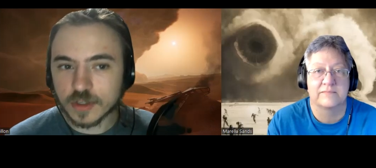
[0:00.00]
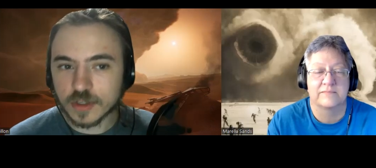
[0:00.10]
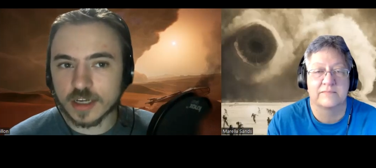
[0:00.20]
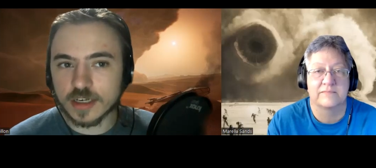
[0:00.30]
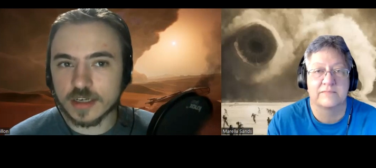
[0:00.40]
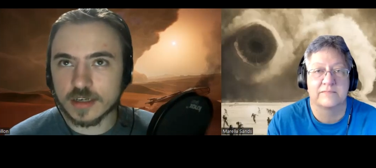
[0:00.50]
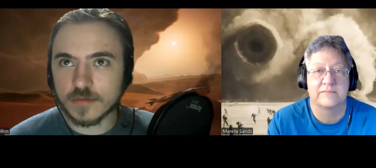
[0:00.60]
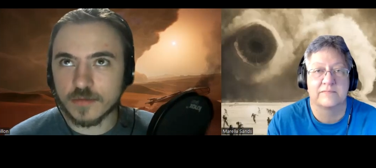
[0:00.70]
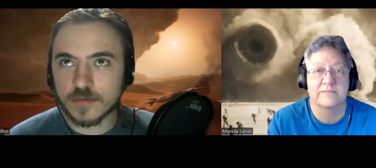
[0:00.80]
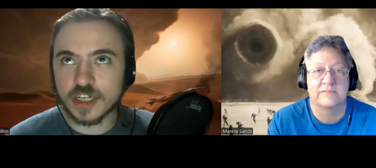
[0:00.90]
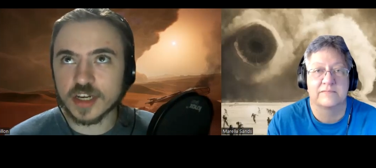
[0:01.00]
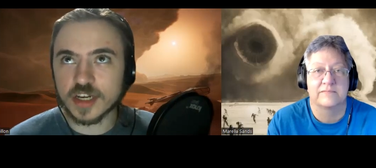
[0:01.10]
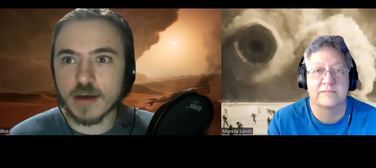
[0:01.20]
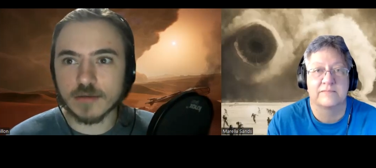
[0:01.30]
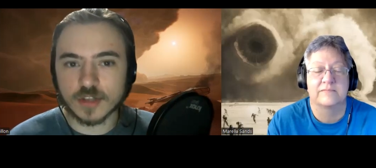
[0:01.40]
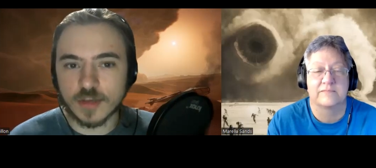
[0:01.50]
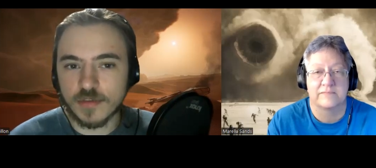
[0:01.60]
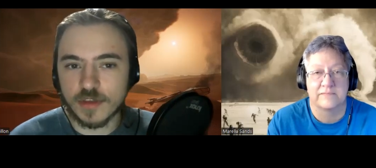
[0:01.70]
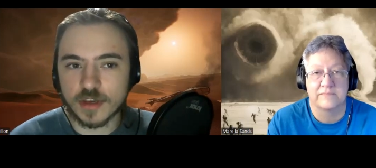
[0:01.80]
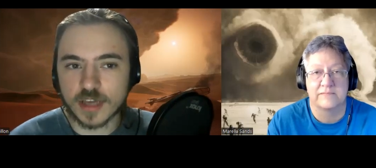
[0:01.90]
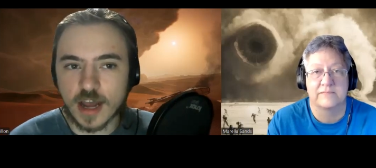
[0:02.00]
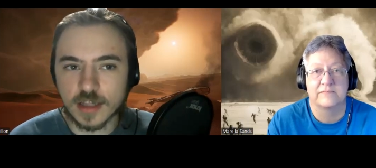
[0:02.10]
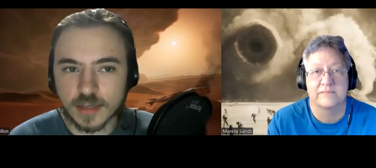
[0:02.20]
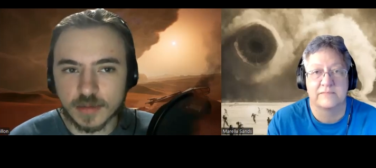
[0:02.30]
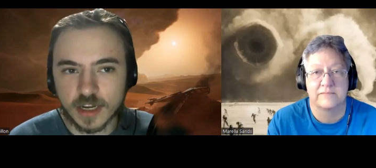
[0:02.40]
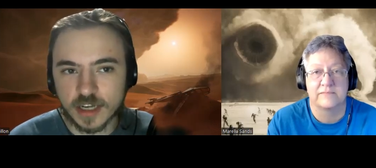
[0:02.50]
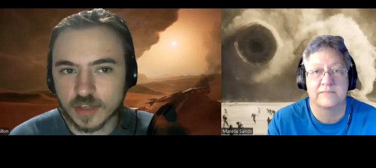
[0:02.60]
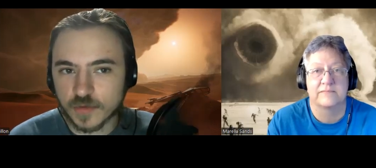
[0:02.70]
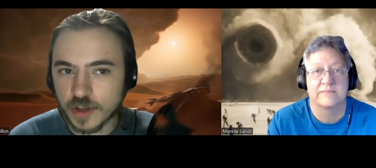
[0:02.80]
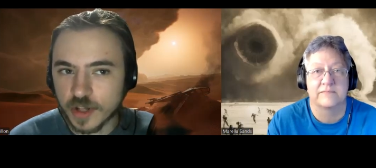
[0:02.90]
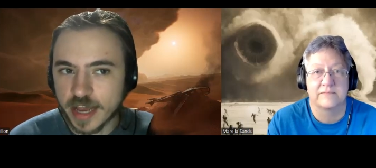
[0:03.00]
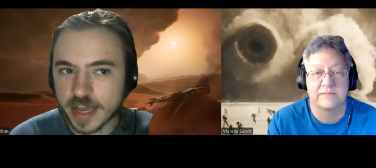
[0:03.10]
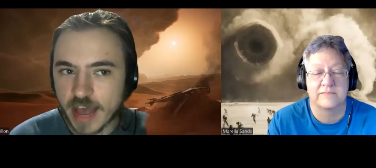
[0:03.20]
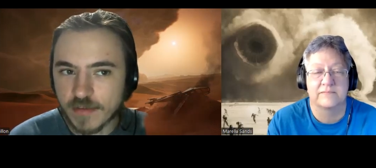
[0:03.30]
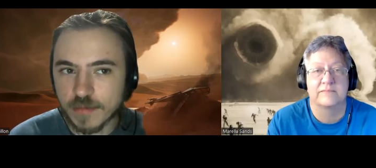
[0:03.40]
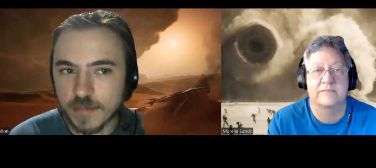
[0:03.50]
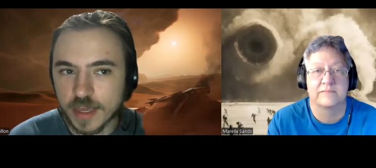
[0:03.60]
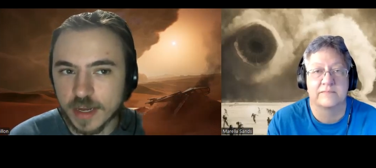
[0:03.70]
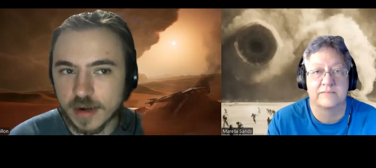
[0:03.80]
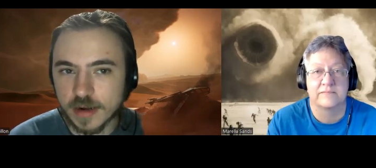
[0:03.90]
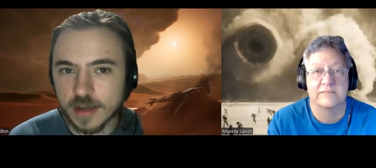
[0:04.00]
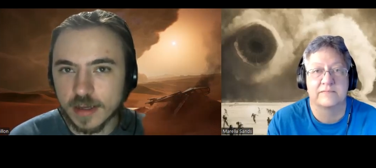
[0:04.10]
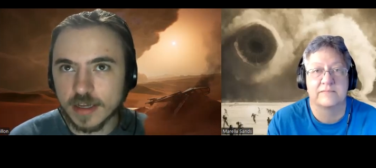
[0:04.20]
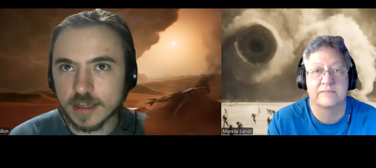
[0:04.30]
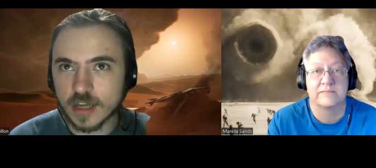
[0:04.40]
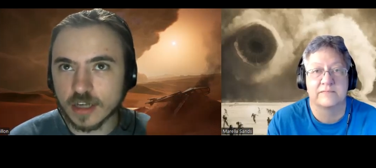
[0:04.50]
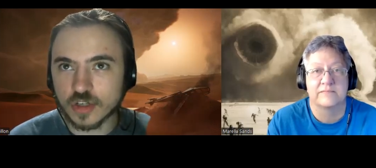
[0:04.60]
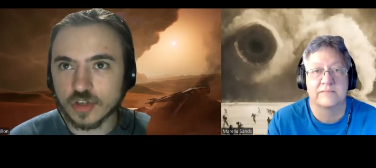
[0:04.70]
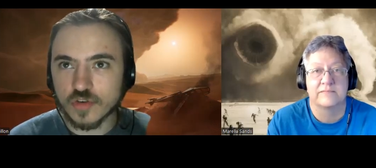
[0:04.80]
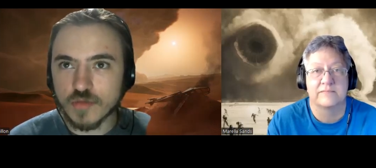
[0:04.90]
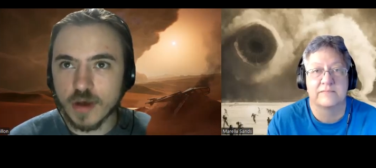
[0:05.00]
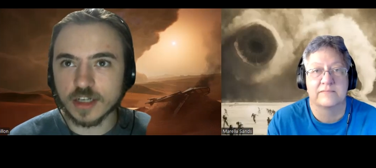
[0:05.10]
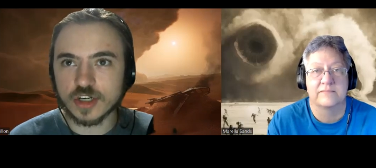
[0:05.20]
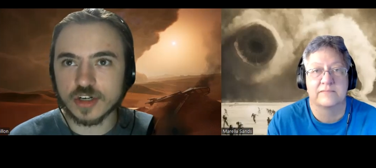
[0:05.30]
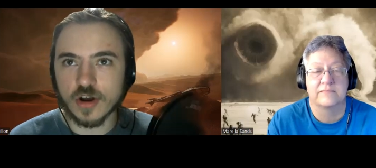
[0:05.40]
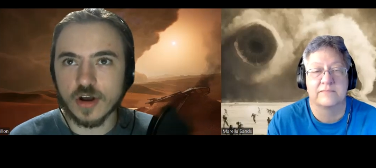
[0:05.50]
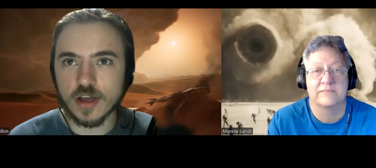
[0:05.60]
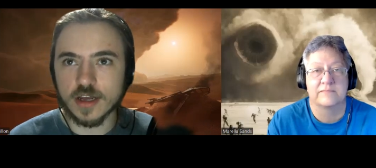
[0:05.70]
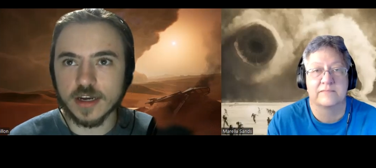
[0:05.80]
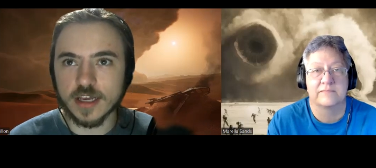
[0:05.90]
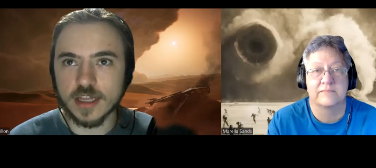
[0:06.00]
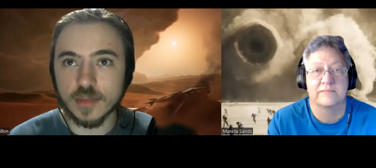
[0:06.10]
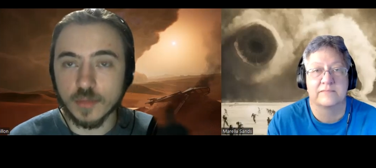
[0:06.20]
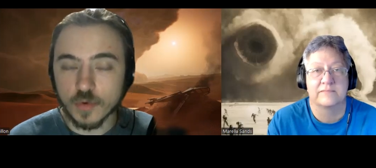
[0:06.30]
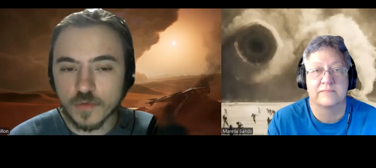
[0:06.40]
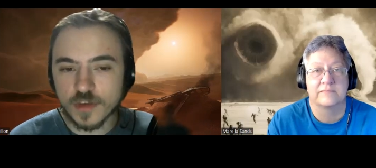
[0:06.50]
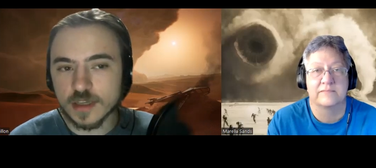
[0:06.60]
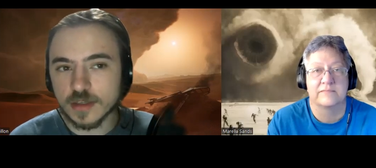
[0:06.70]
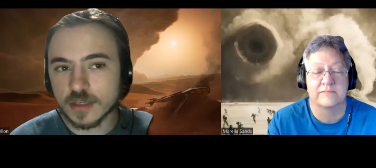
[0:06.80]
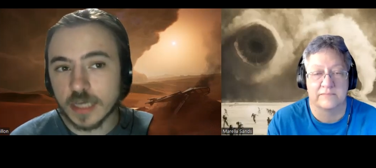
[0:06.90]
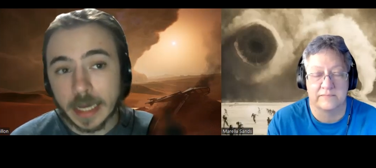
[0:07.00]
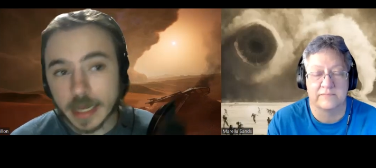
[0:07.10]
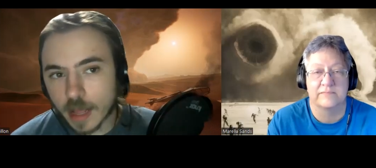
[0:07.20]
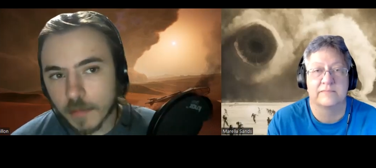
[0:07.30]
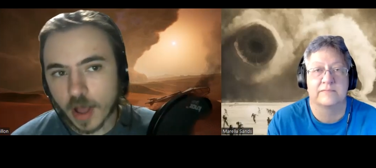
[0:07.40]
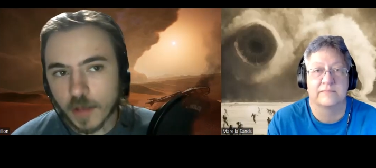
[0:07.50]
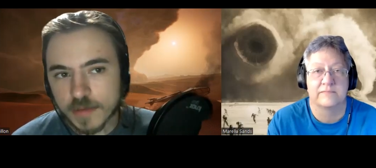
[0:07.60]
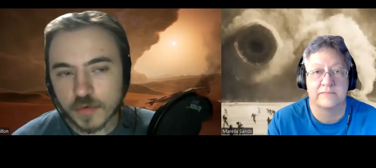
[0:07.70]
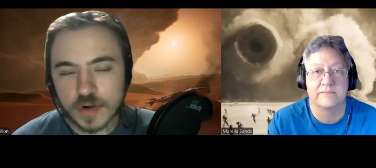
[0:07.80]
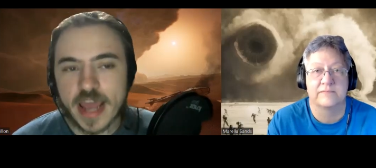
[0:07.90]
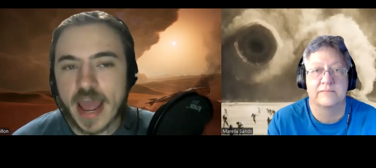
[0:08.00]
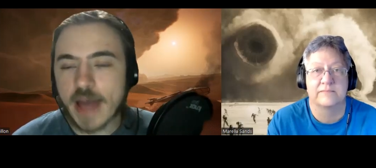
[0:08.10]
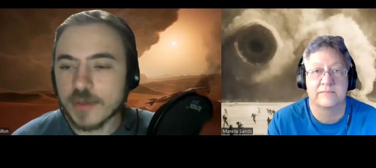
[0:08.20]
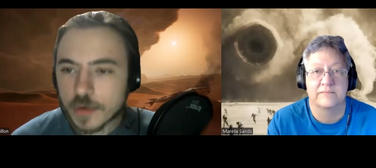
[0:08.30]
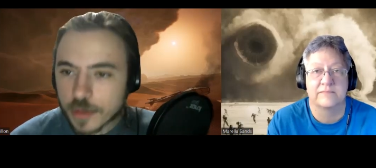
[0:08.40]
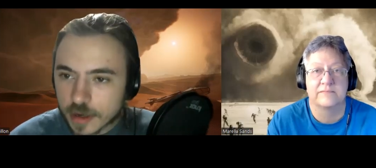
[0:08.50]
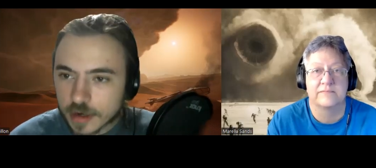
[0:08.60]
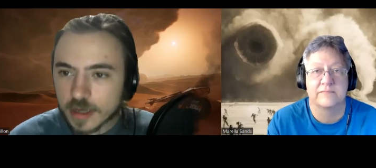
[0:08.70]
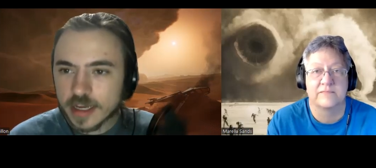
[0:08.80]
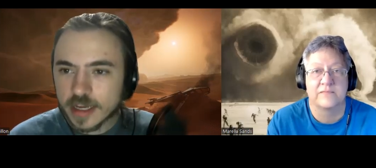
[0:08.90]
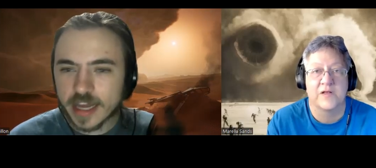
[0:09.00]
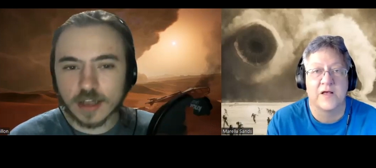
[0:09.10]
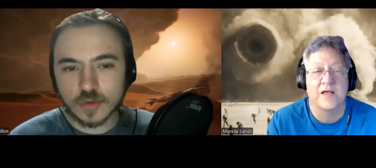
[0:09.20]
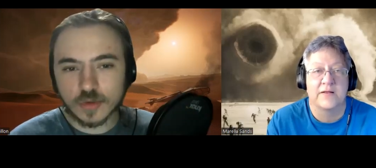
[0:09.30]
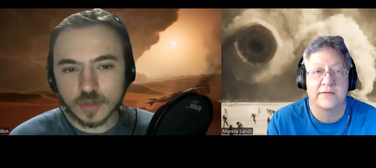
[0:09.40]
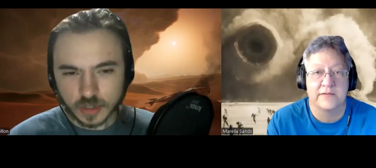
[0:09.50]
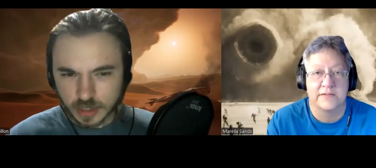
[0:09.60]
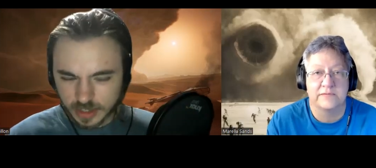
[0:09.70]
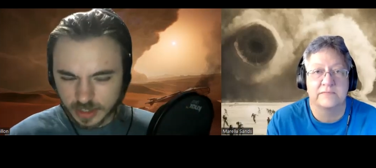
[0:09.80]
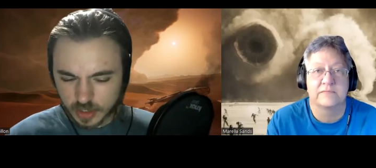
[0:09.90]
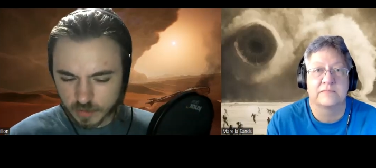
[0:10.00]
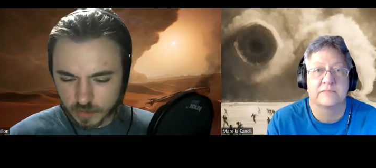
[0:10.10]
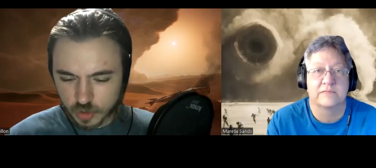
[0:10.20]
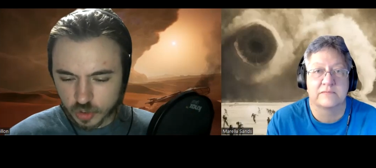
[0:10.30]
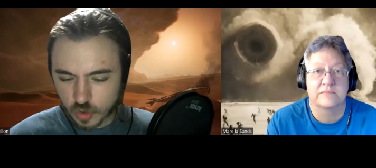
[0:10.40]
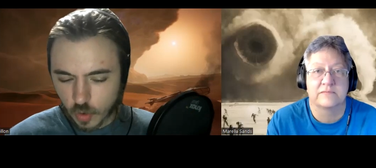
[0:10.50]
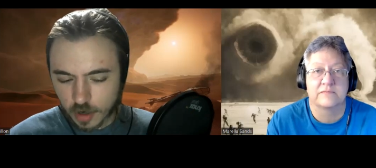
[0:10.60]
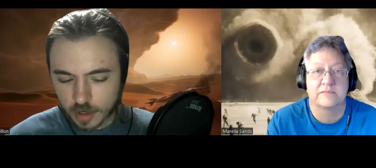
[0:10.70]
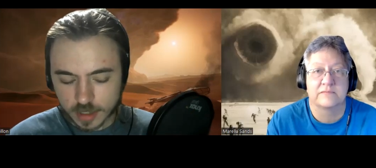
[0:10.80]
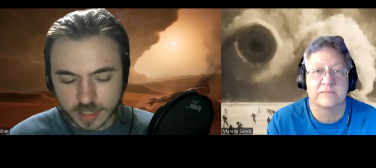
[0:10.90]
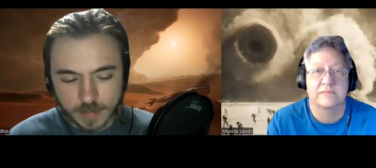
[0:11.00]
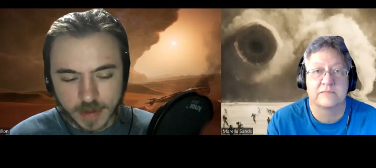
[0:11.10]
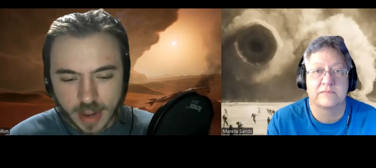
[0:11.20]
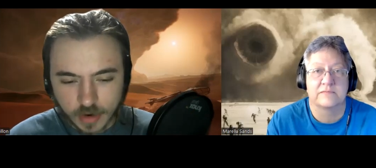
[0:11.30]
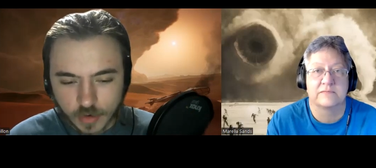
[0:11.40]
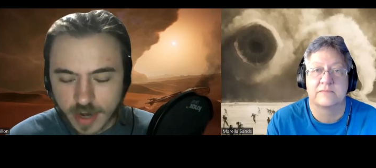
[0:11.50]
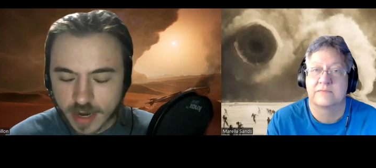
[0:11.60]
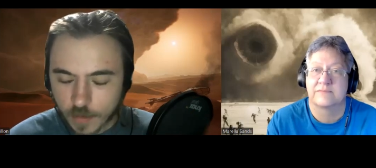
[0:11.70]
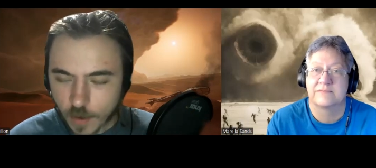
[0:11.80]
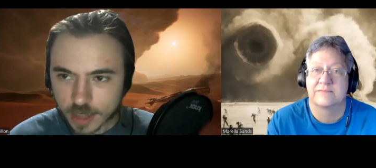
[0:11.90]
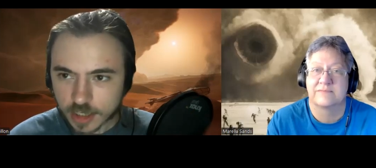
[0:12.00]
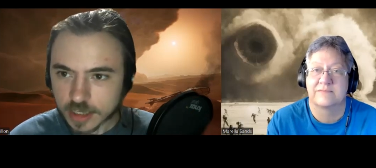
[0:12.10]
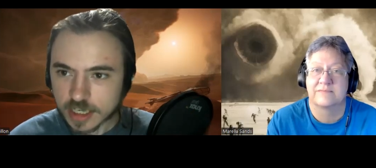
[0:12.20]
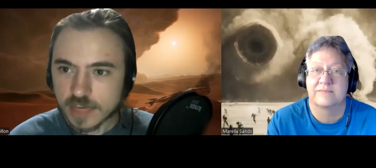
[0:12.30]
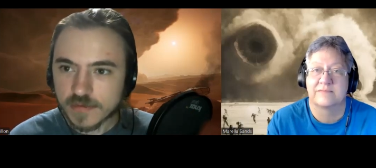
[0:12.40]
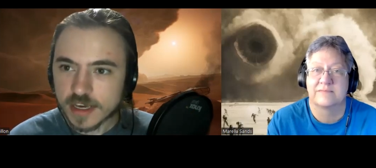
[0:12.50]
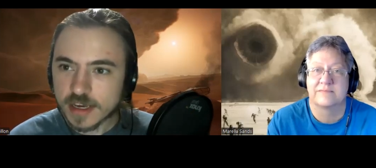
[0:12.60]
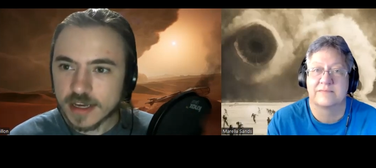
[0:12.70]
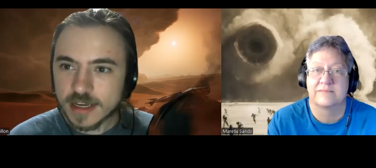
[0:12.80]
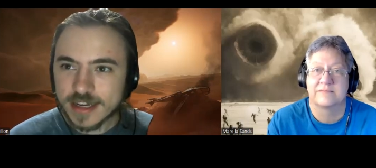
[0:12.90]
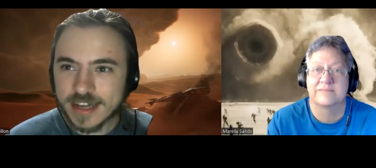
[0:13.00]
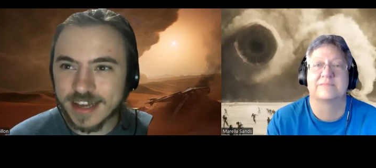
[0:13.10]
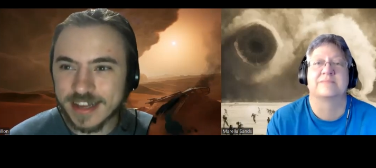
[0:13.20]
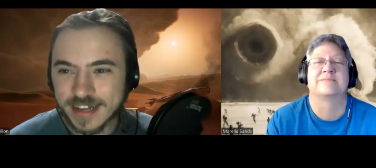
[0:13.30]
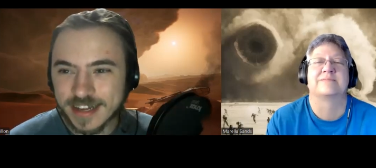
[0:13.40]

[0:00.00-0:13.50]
Speaker 1: on fleshing out some of the concepts that I just feel like haven't been Touch too much on in the movies, I'll, I'll be pretty happy with it. And also, as long as it's short, because I'm not great at watching TV. Mm-hmm.